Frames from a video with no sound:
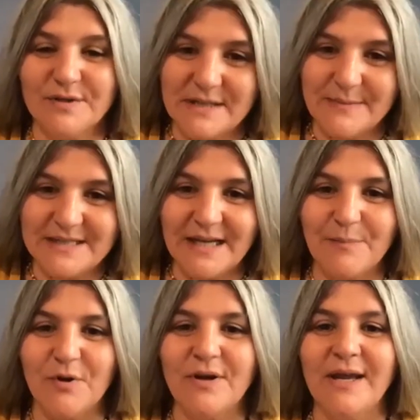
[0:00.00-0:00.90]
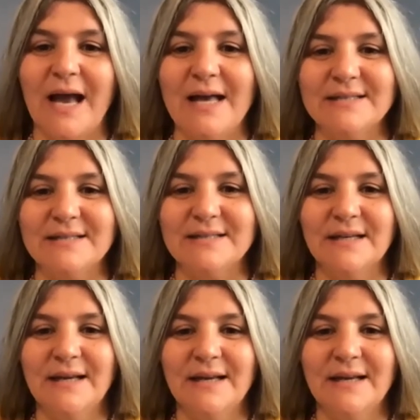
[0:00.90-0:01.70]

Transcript: Cinematheque podcast,